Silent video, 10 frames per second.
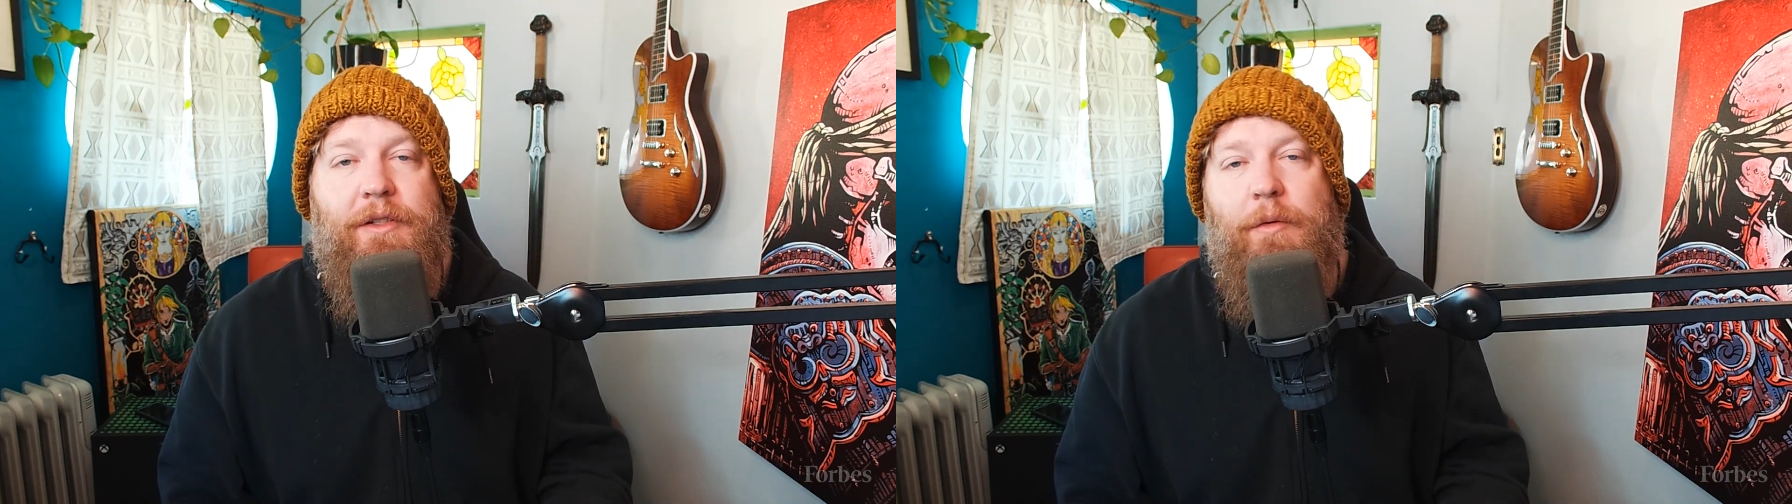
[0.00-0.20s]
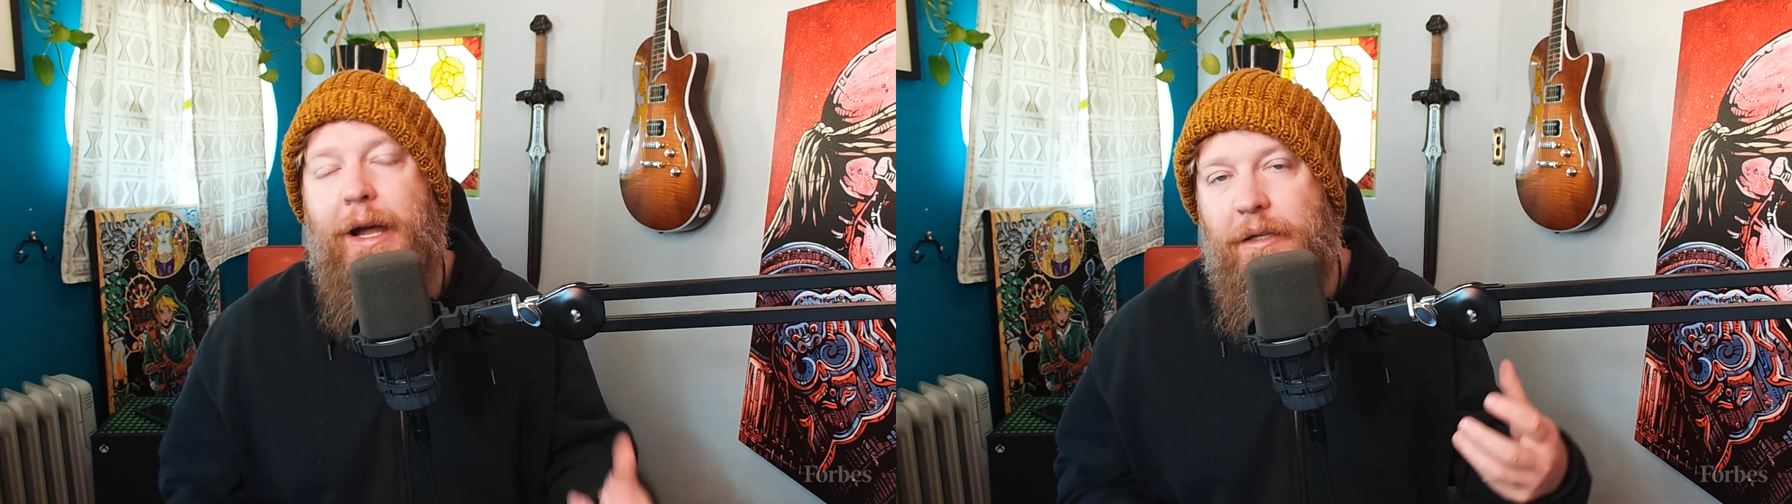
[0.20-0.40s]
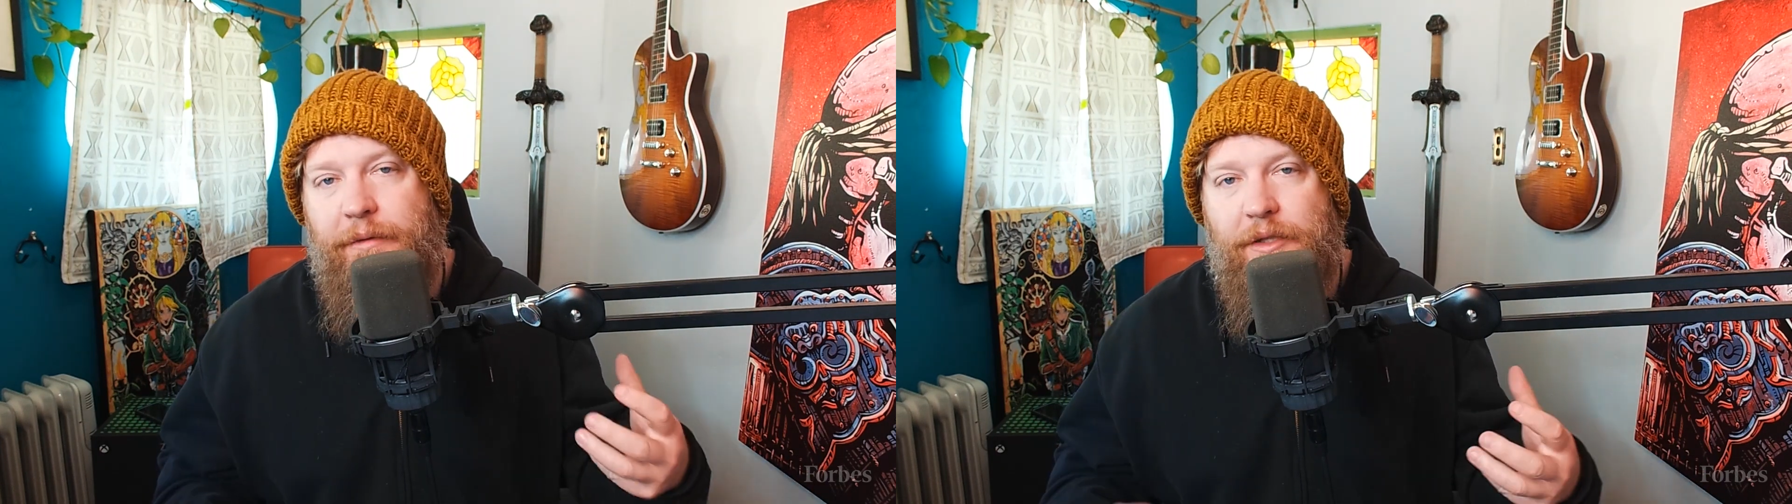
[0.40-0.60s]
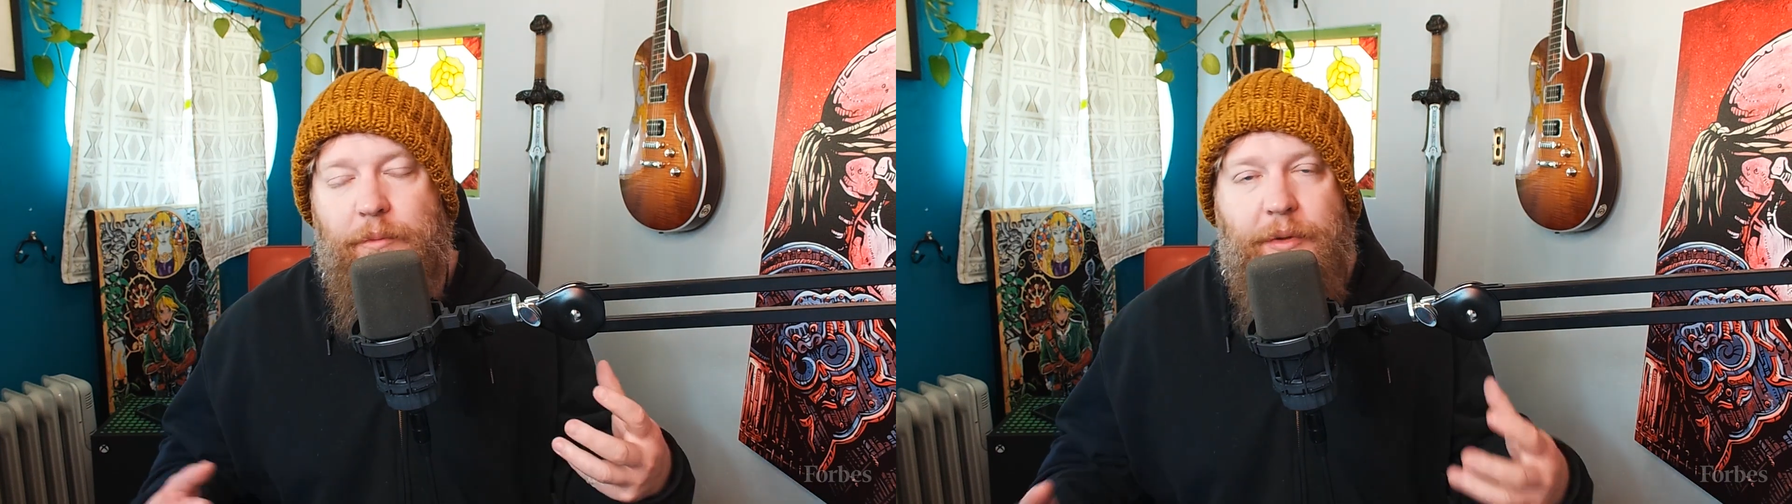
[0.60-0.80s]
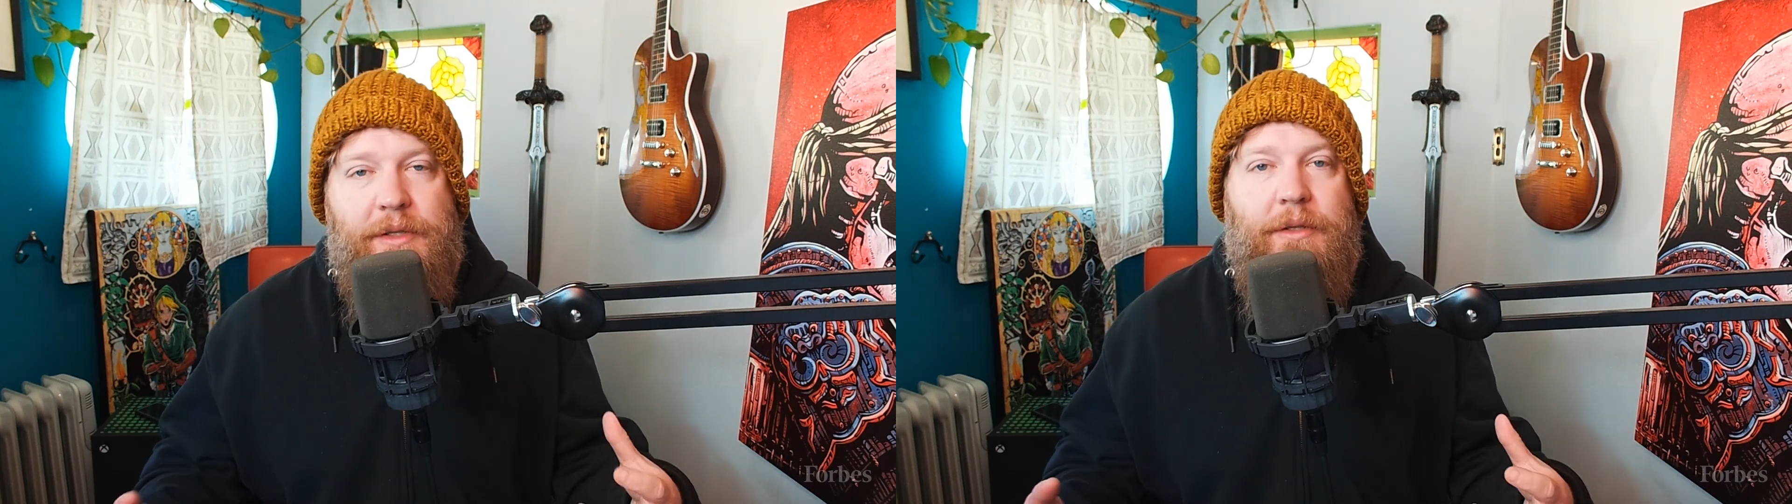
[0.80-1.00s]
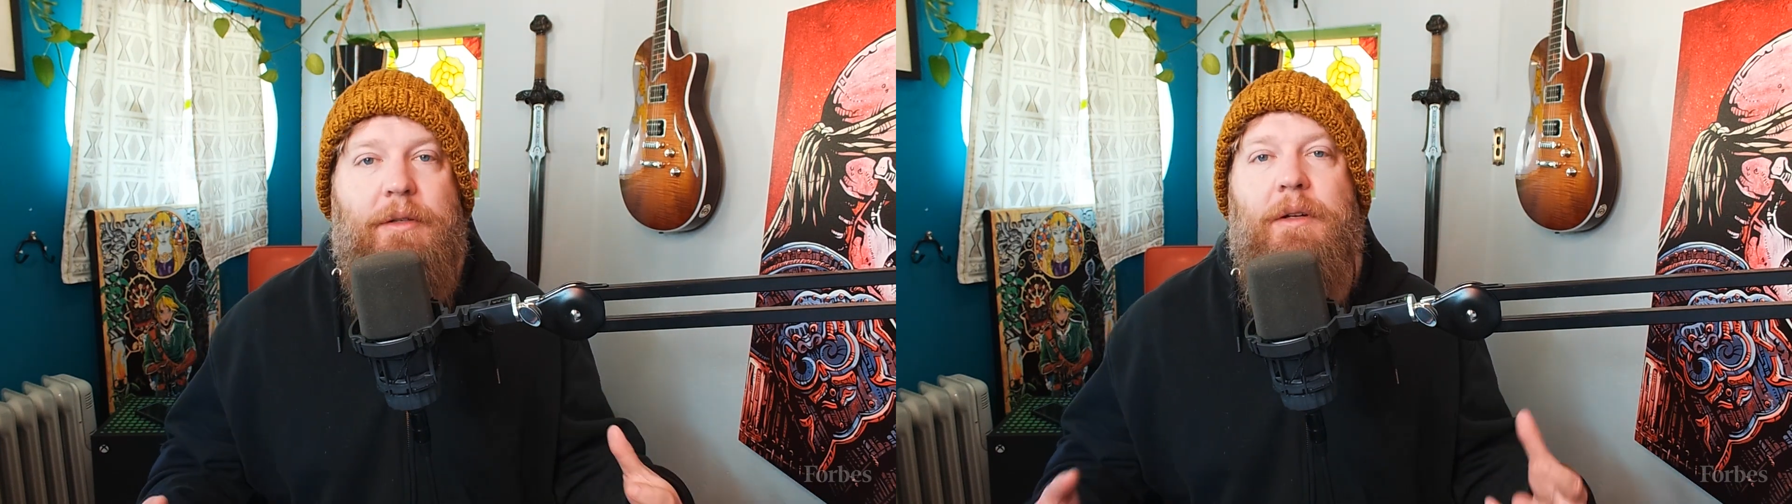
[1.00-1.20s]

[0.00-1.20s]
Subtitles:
So Activision-Blizzard,